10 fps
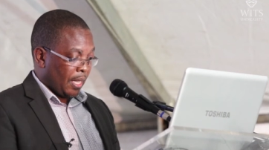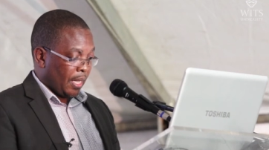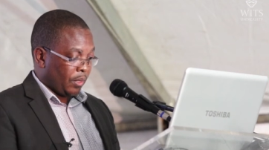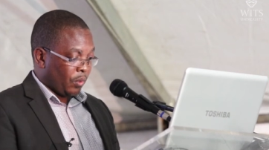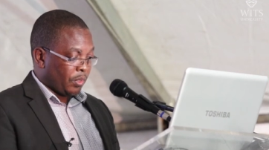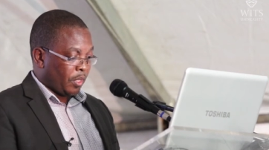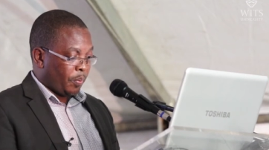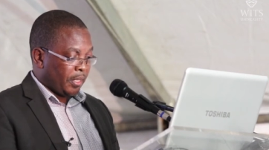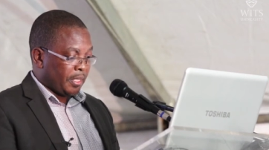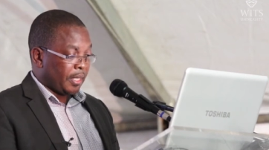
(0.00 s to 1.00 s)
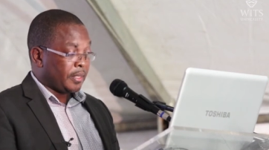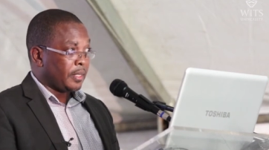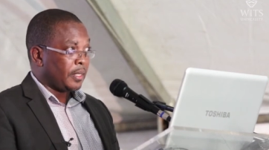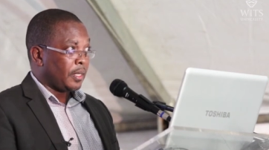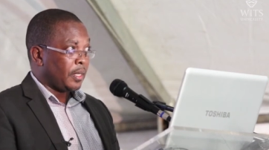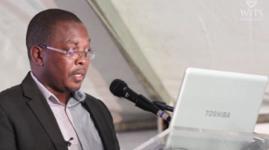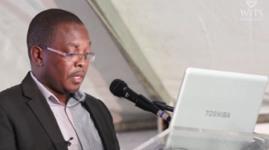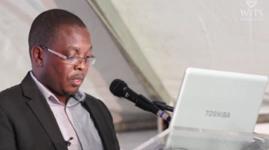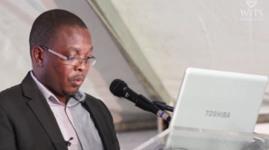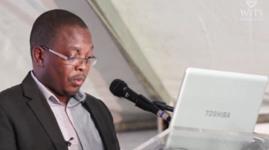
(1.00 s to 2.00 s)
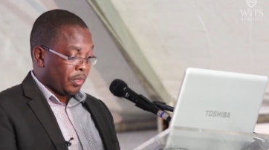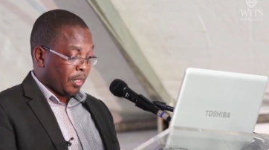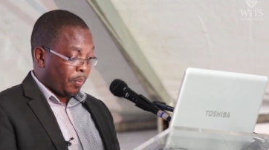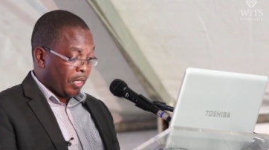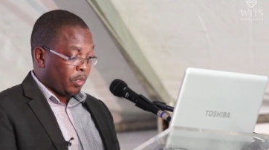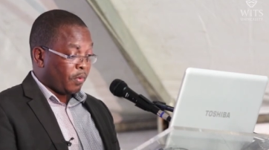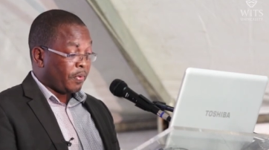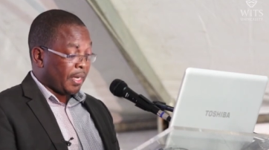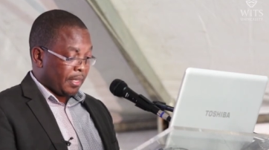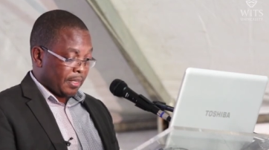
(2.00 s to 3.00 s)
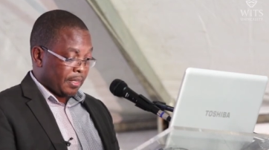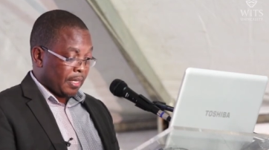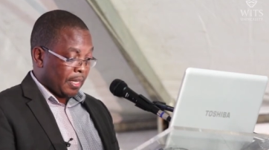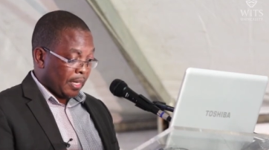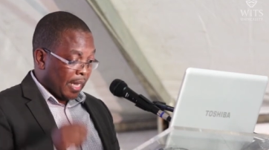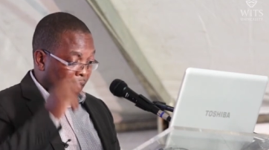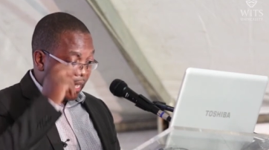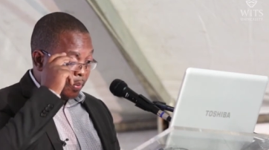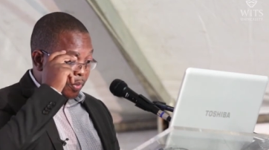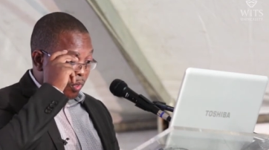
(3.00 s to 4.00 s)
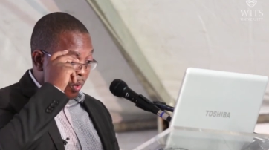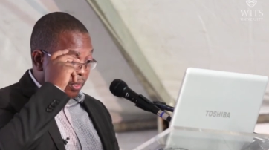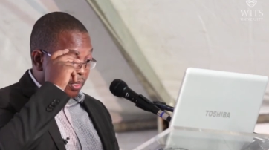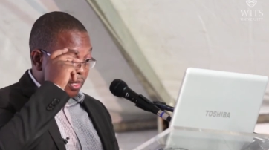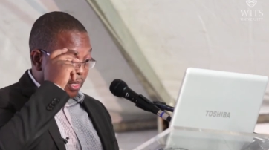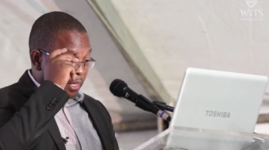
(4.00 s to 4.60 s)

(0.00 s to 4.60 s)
and whose repeat offenders lie beyond